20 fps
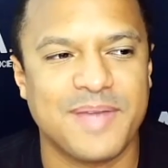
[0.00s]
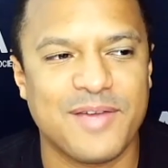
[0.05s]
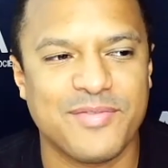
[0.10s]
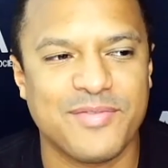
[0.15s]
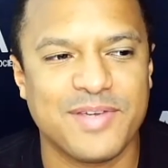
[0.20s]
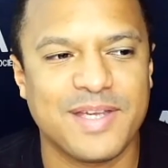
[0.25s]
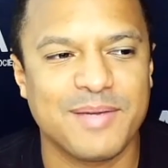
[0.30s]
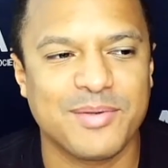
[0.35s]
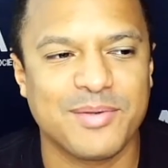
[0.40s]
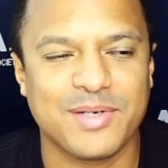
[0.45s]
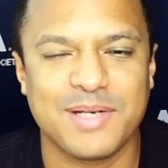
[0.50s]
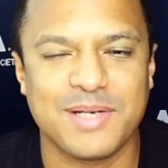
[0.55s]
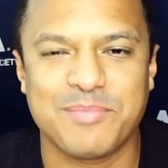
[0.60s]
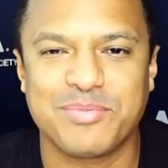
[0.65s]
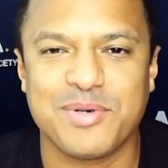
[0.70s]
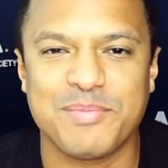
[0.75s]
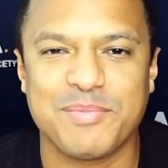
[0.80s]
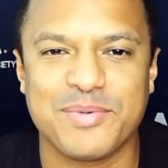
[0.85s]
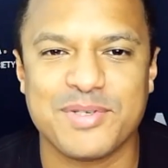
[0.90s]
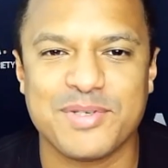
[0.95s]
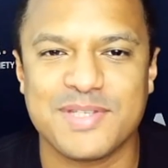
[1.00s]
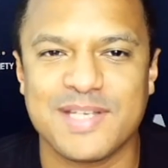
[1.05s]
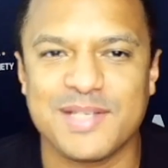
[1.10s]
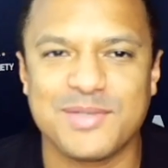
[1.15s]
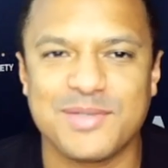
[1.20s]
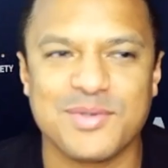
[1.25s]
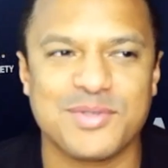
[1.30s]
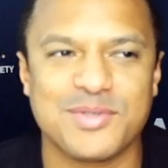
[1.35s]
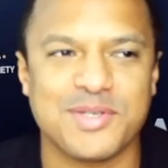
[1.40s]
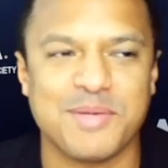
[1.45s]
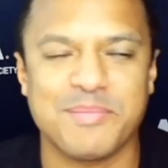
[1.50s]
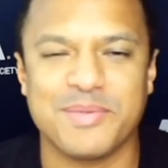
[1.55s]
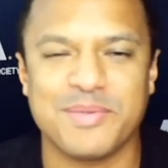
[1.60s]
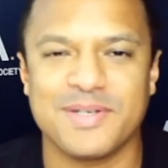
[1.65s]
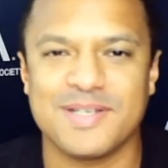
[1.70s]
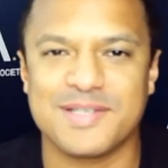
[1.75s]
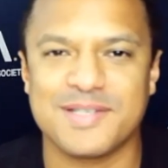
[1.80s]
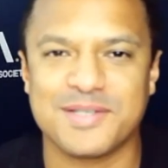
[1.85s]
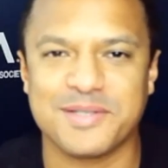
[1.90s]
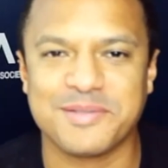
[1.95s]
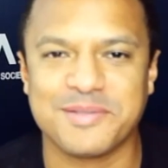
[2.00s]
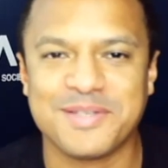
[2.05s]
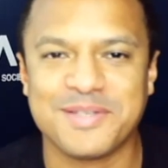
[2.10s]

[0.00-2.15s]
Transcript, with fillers: I think I'm going to propose that to somebody soon.